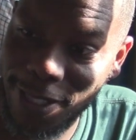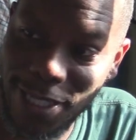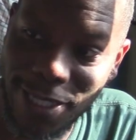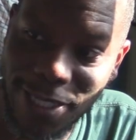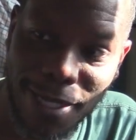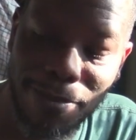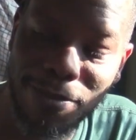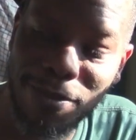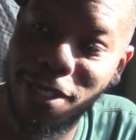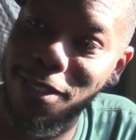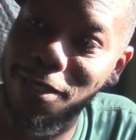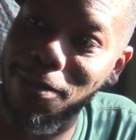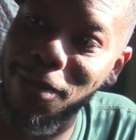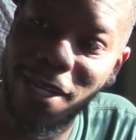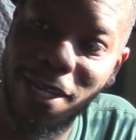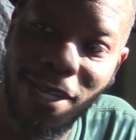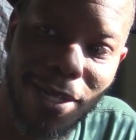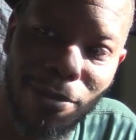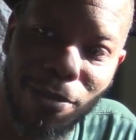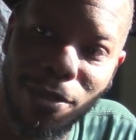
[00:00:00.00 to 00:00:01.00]
I'm just
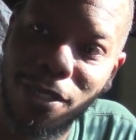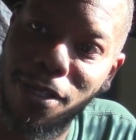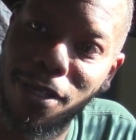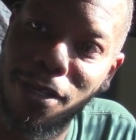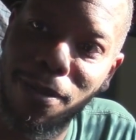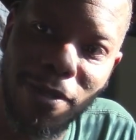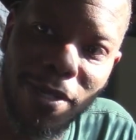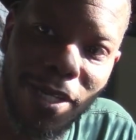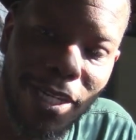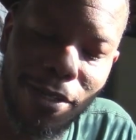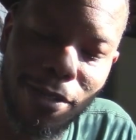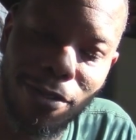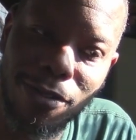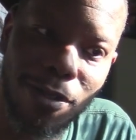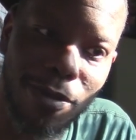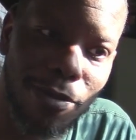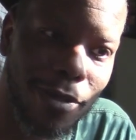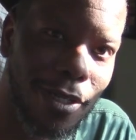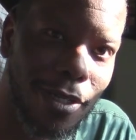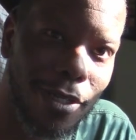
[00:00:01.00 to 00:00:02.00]
hoping they do
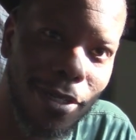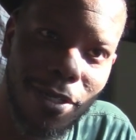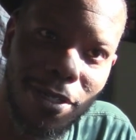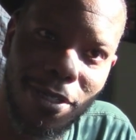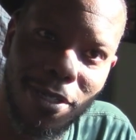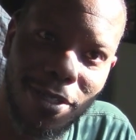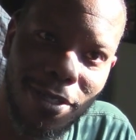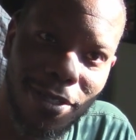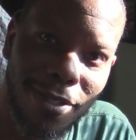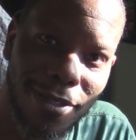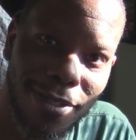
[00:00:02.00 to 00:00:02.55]
so good.